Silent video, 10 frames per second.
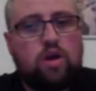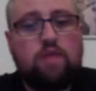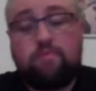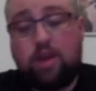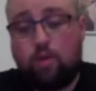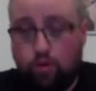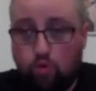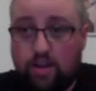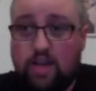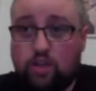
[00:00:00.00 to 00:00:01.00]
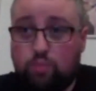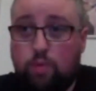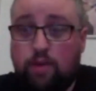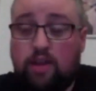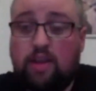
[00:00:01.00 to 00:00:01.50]
Now, I know the guy's probably
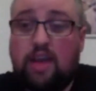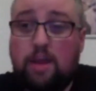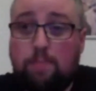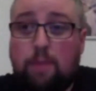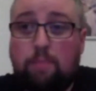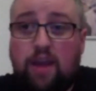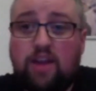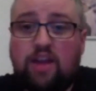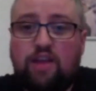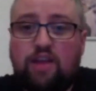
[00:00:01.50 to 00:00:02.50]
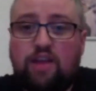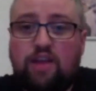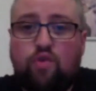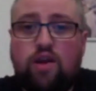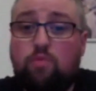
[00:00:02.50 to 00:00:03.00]
getting a big payday
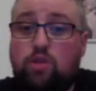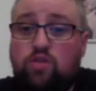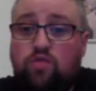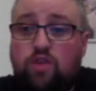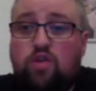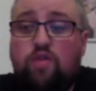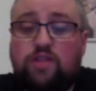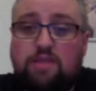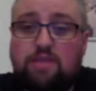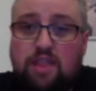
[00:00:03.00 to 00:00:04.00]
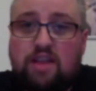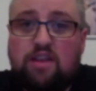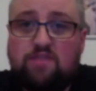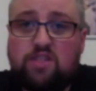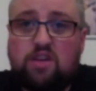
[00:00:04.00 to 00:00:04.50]
for it, which is fair enough. He's at the end
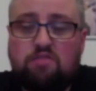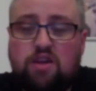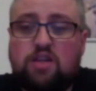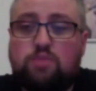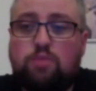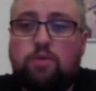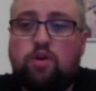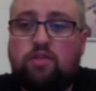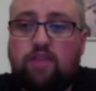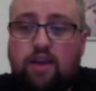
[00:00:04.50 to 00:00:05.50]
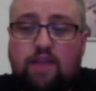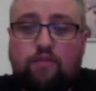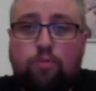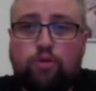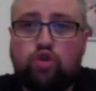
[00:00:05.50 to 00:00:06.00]
of his career. He's probably going to take every
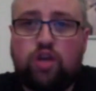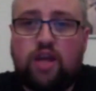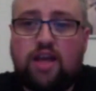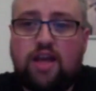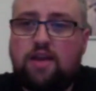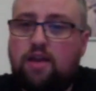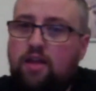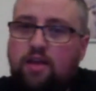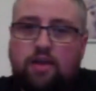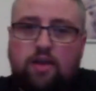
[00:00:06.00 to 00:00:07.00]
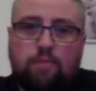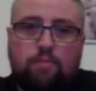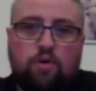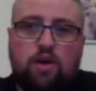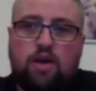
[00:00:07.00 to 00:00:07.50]
opportunity he can. But
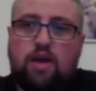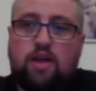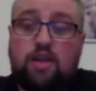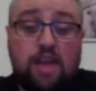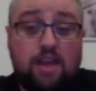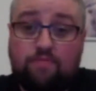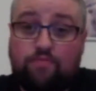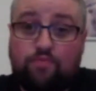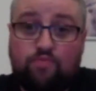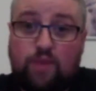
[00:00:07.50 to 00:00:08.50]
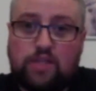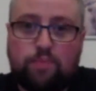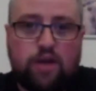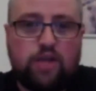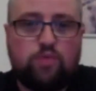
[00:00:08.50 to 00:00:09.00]
yeah, big
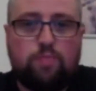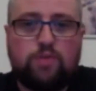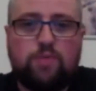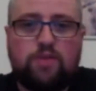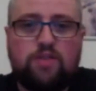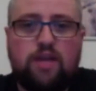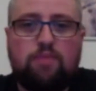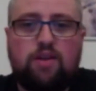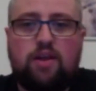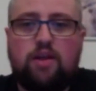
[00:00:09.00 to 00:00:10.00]
surprise when Bisping stepped in here.